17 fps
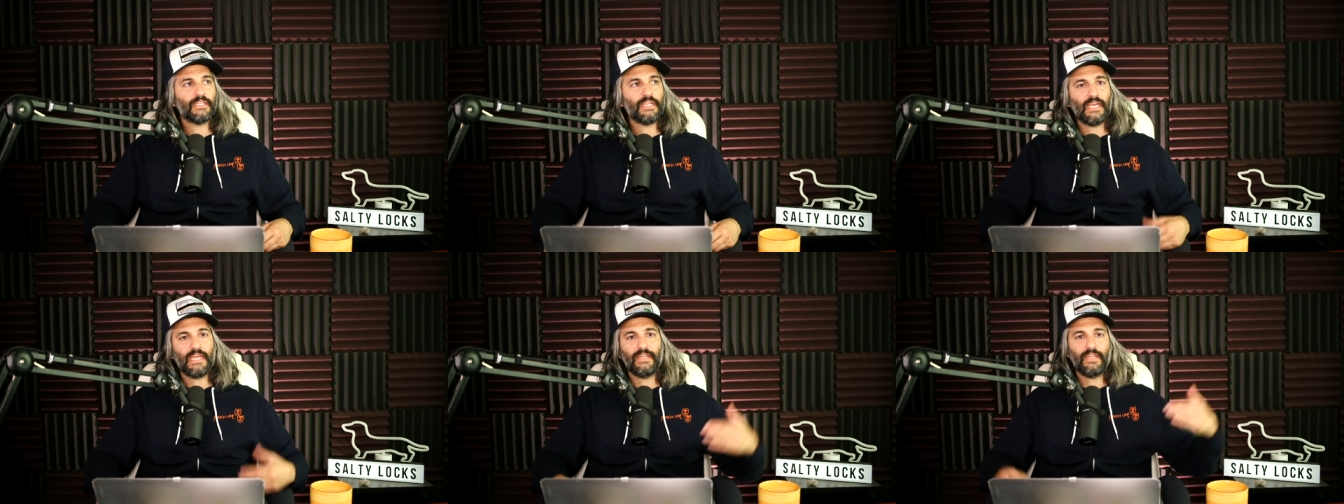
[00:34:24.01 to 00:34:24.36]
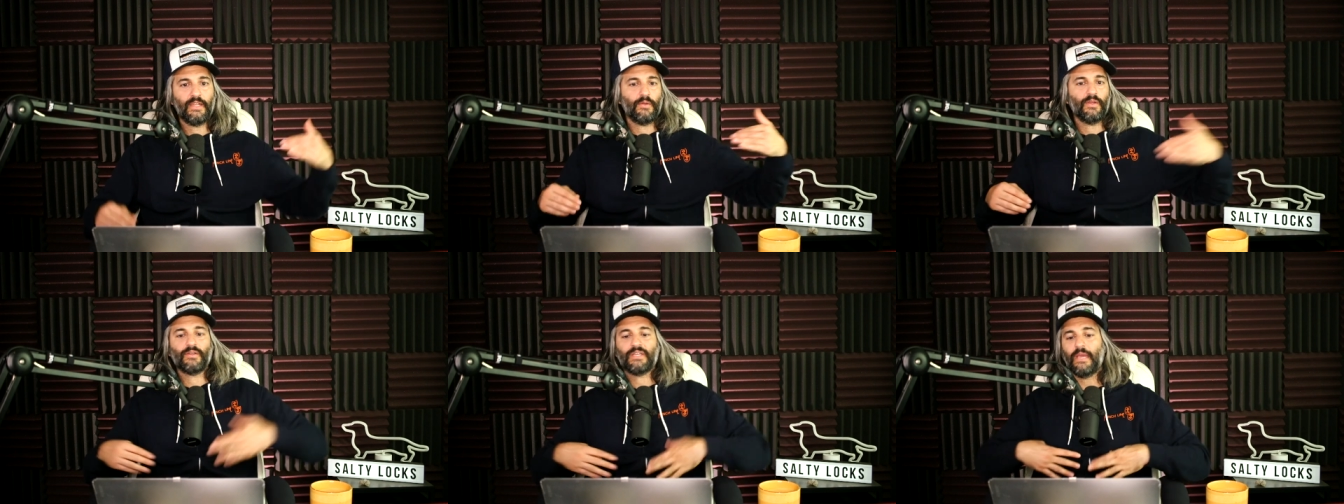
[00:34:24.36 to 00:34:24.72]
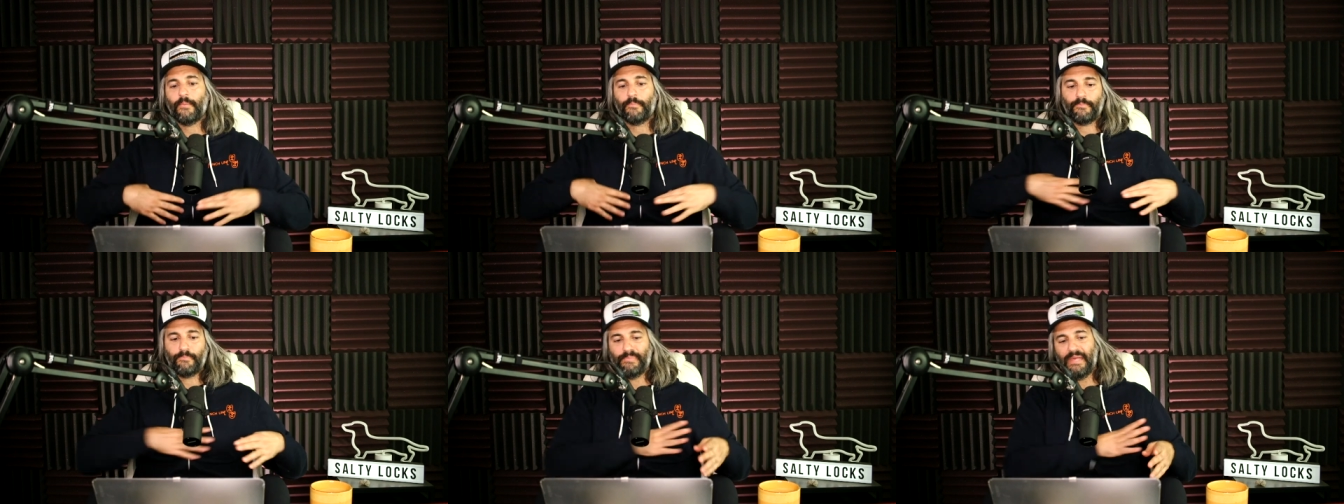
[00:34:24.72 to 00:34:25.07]
Yeah, and it
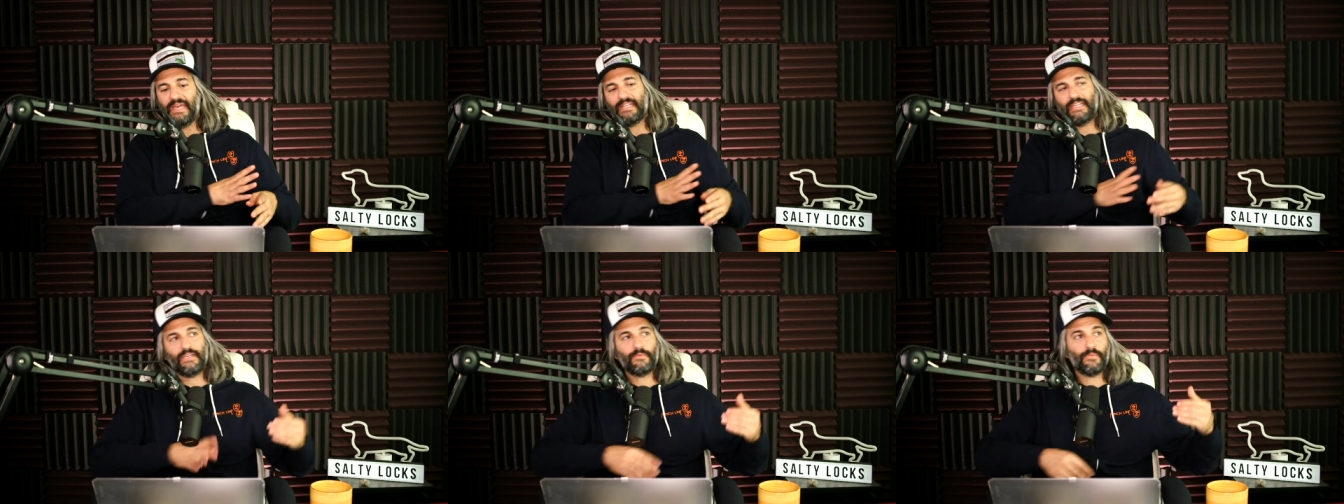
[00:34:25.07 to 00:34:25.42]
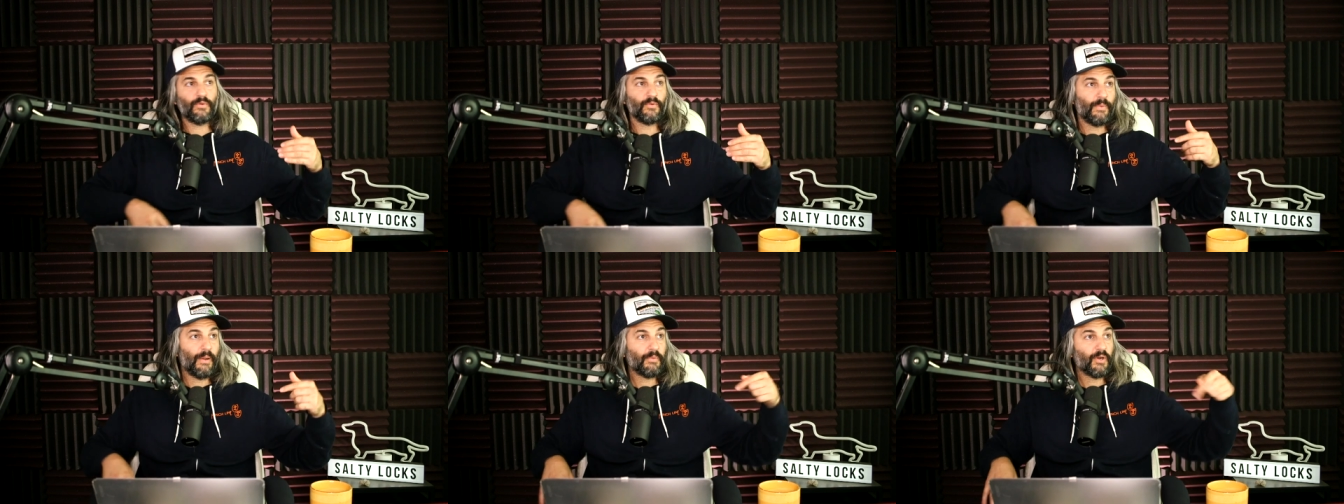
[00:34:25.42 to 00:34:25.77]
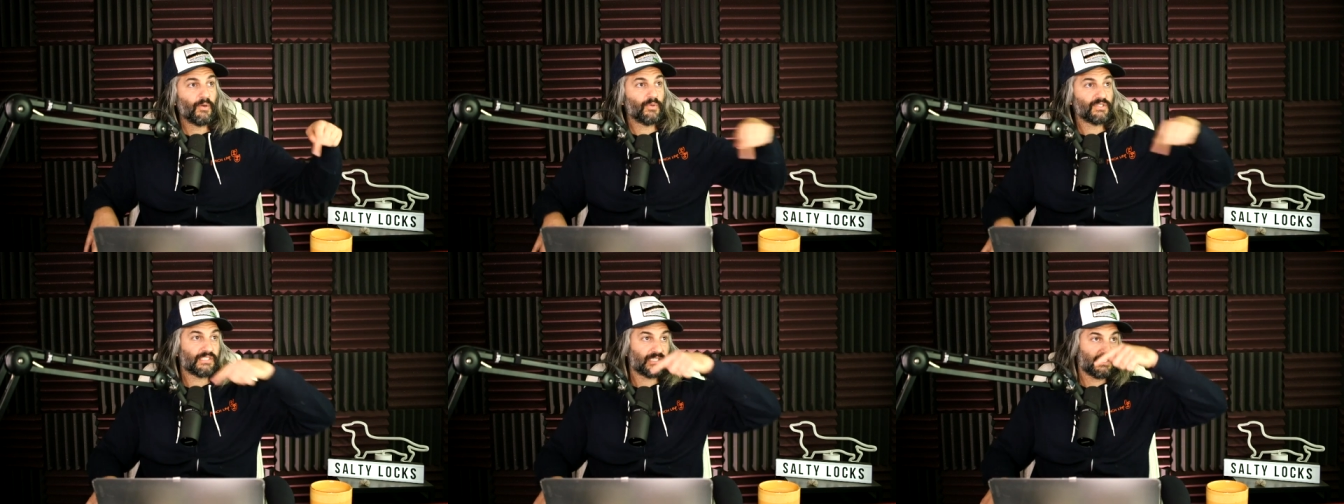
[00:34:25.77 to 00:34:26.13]
kept, remember, it
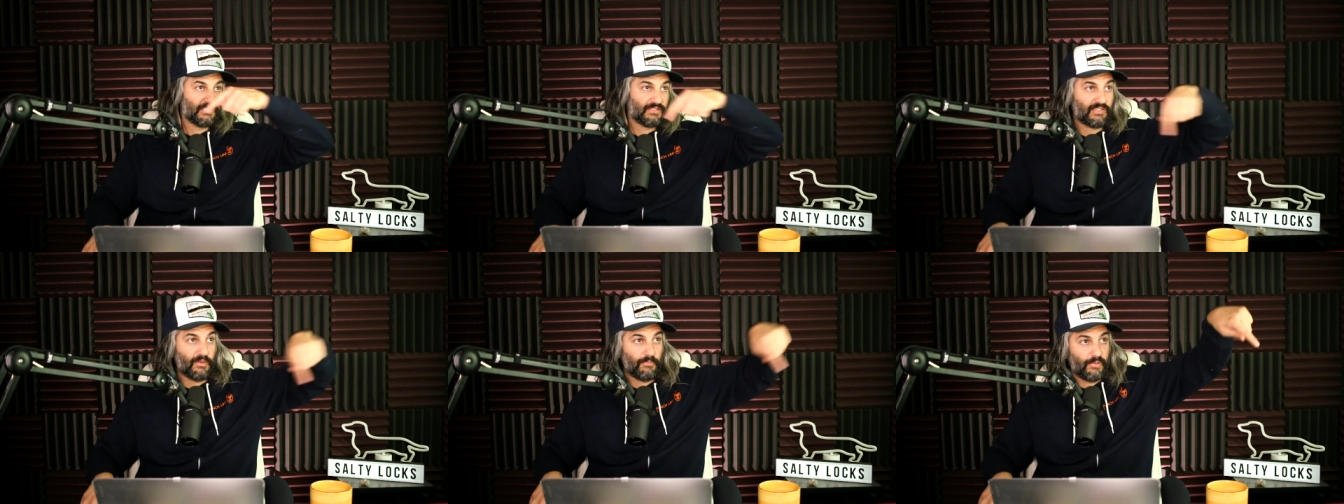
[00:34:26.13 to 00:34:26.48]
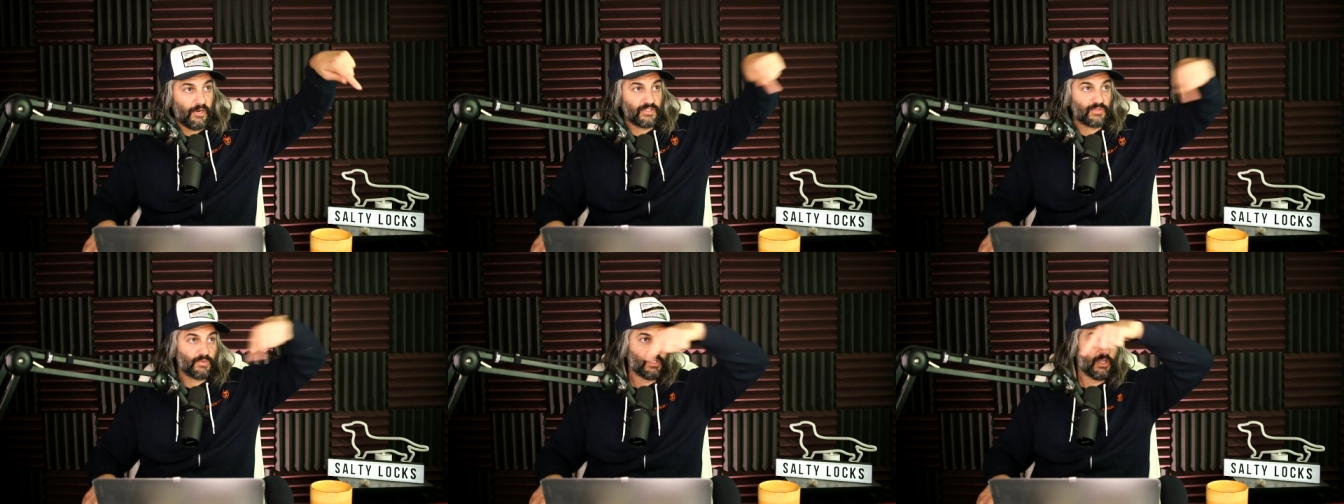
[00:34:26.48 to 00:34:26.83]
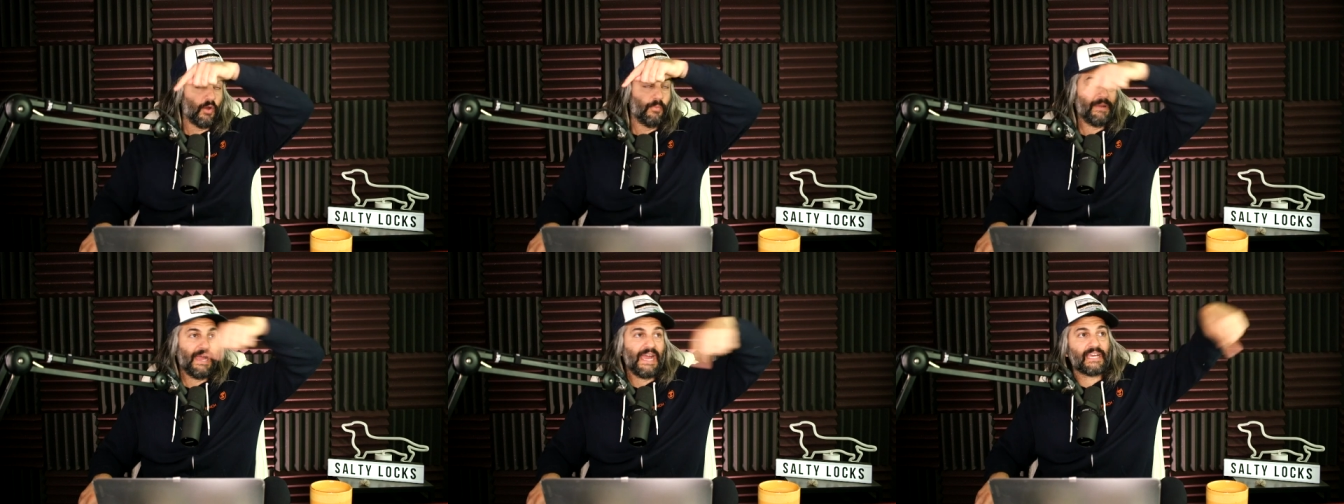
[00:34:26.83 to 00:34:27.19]
was, some parts would go
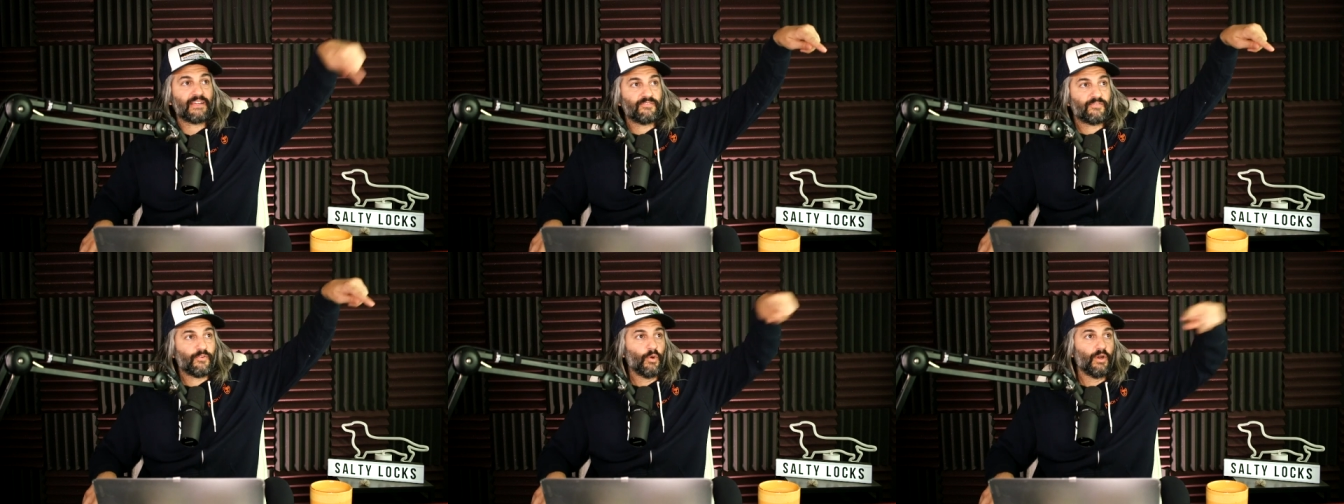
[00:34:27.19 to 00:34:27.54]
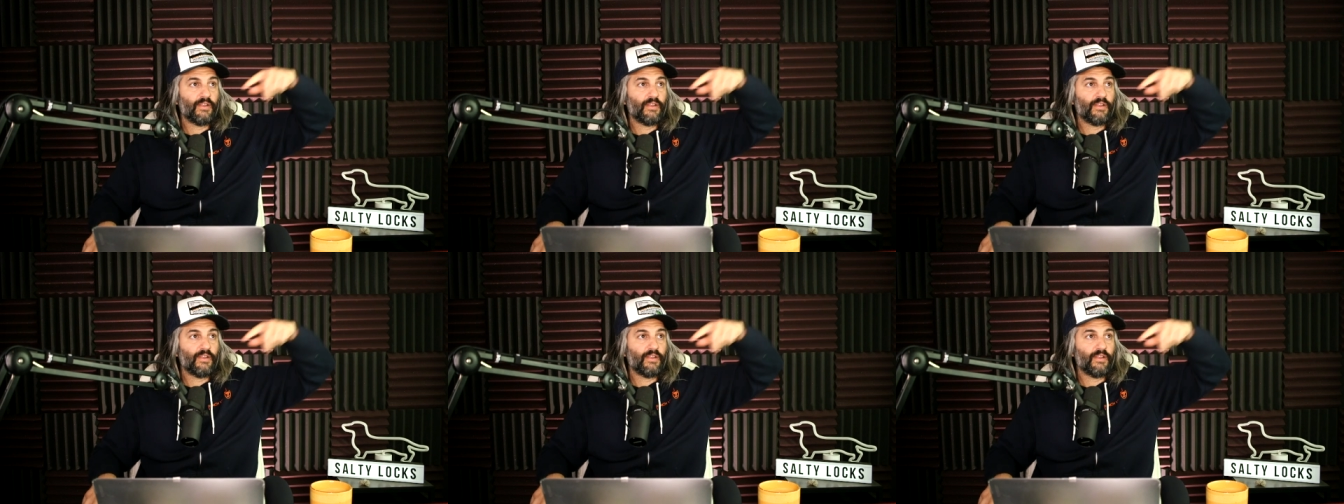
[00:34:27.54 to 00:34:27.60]
back and forth.